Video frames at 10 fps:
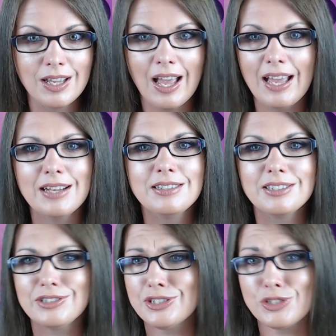
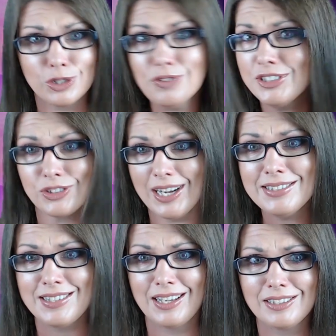and deserve
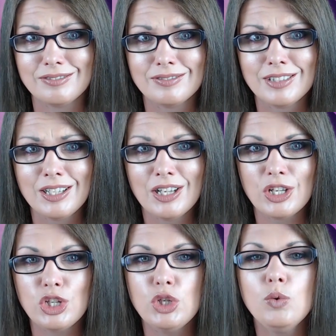addressing.
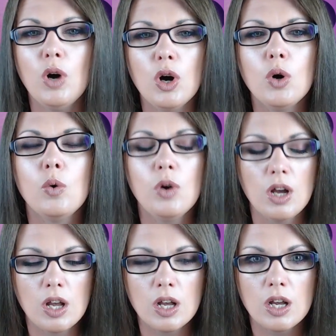You owe
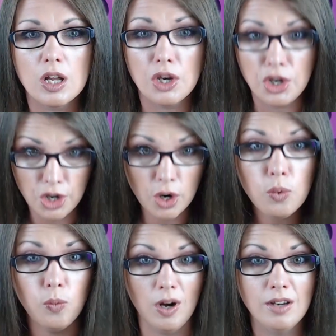no
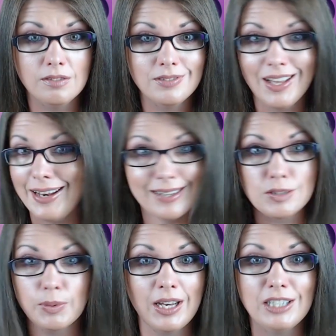one an
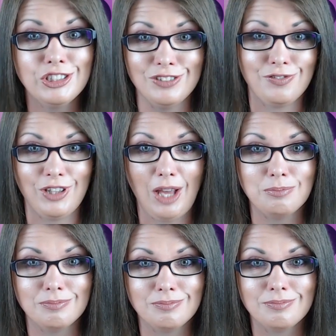explanation for them.
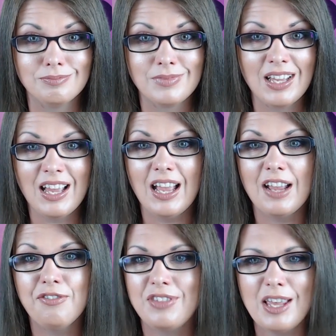
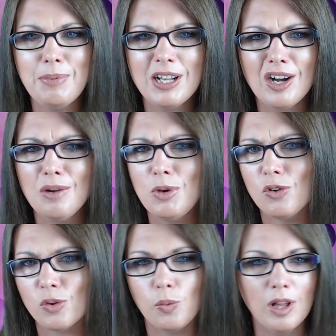If they become
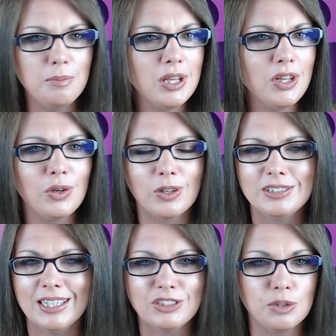overwhelming or
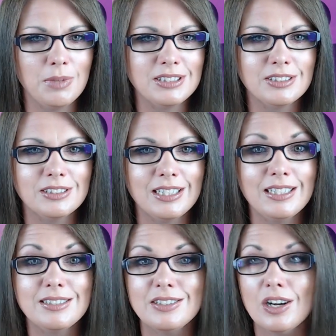detrimental, it
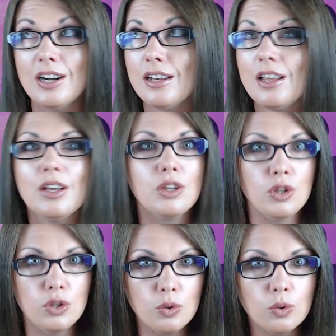is not
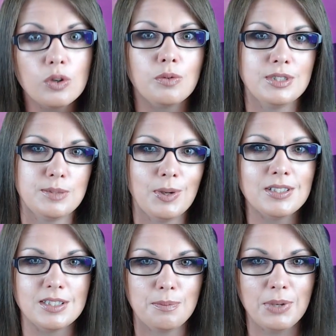your
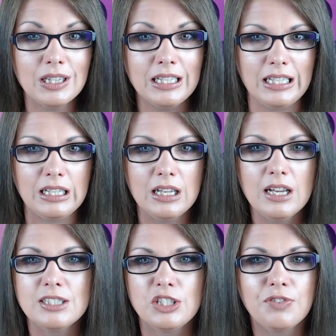responsibility
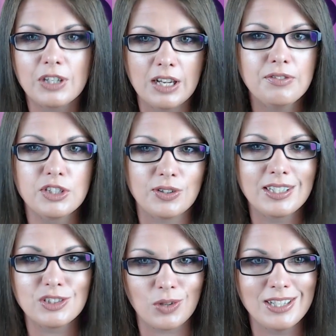to forgive the
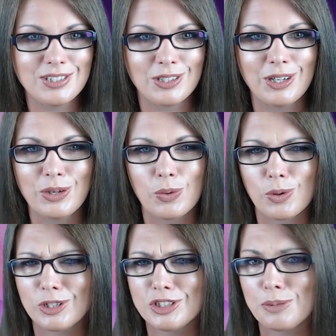transgressor in
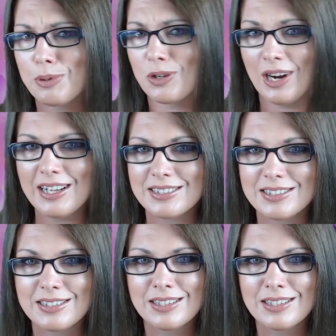order to progress.